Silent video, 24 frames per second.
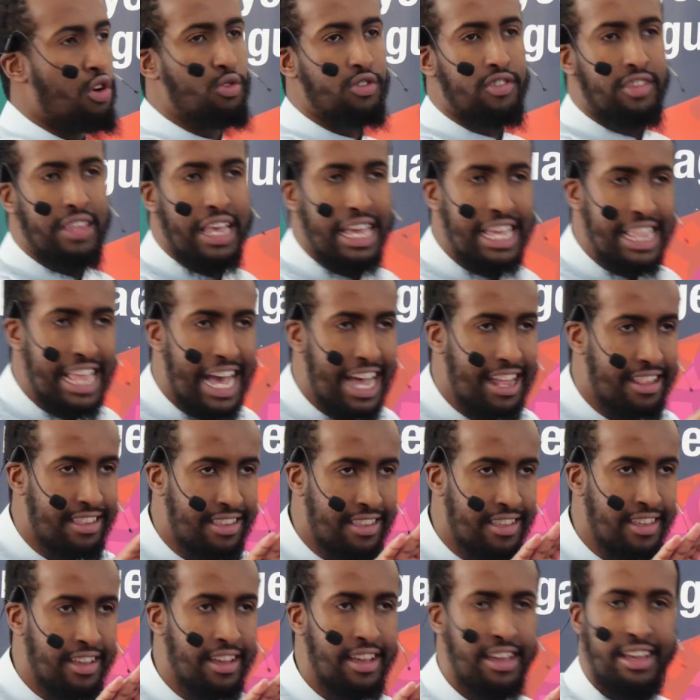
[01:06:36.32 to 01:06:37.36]
don't say
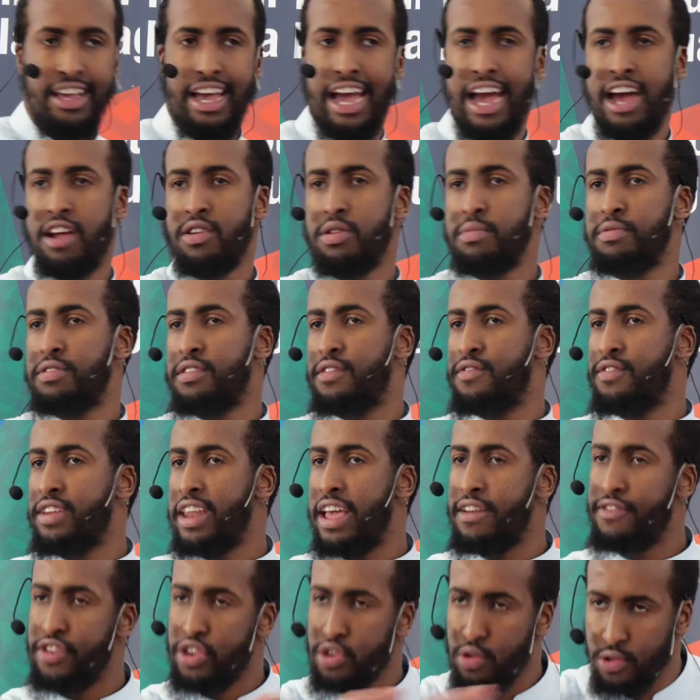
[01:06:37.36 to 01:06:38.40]
that. Arabs have
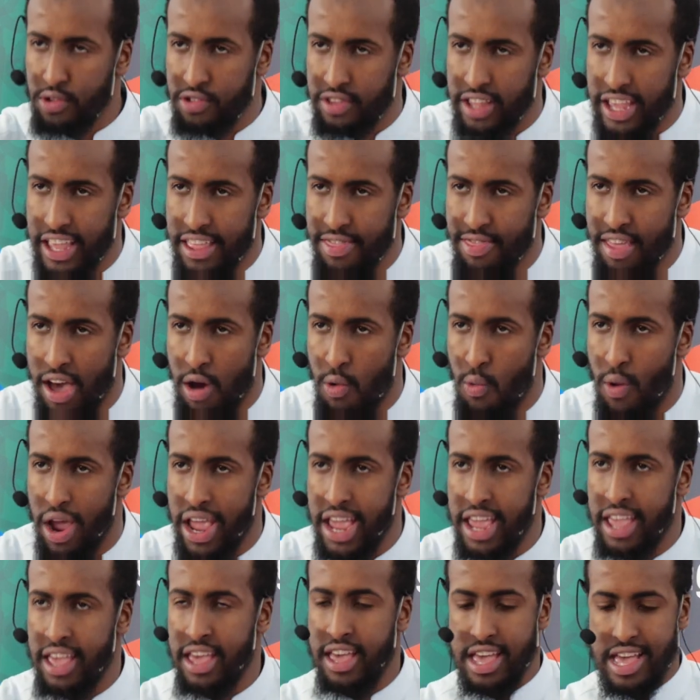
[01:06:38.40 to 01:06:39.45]
never used it in that
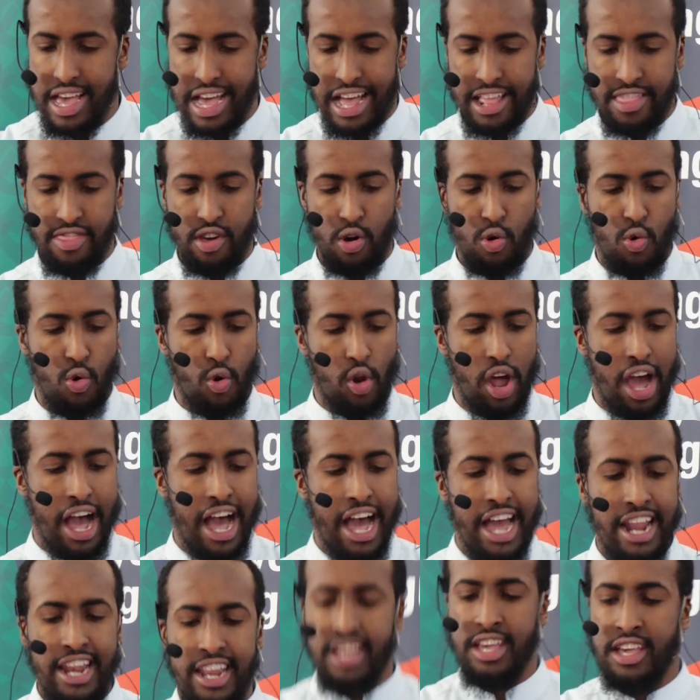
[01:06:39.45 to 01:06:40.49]
way. And the
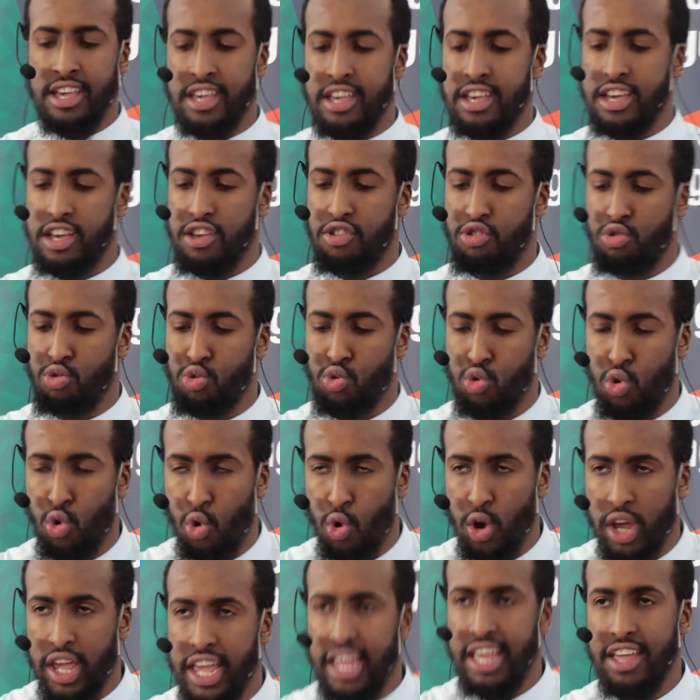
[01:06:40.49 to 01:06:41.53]
Quran is
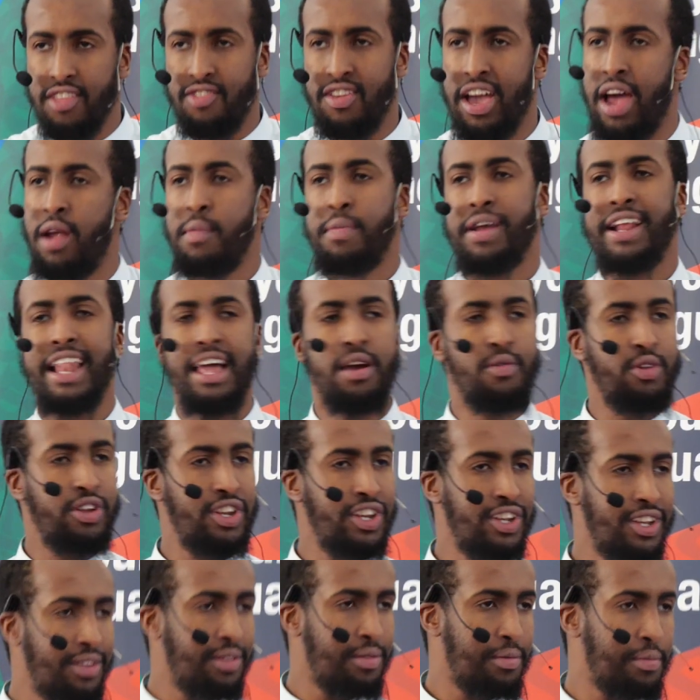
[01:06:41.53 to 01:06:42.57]
talking in the Arabic
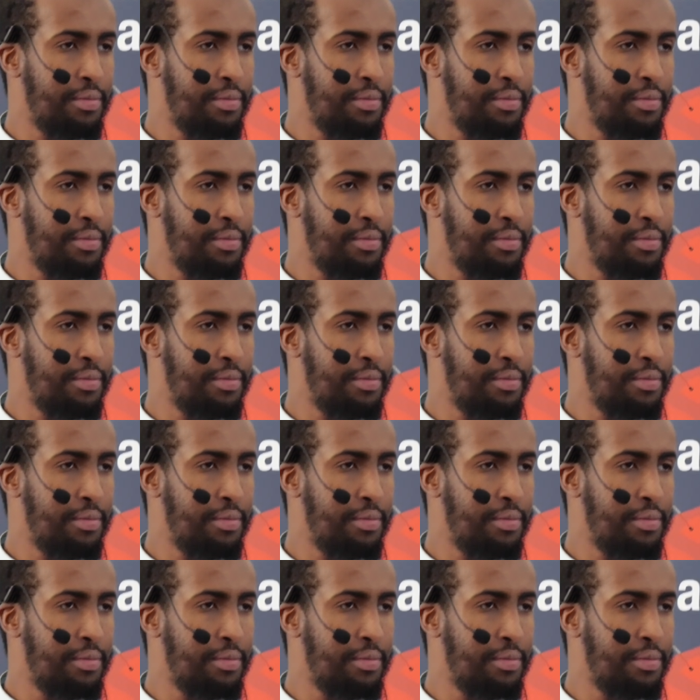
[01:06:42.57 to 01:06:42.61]
language.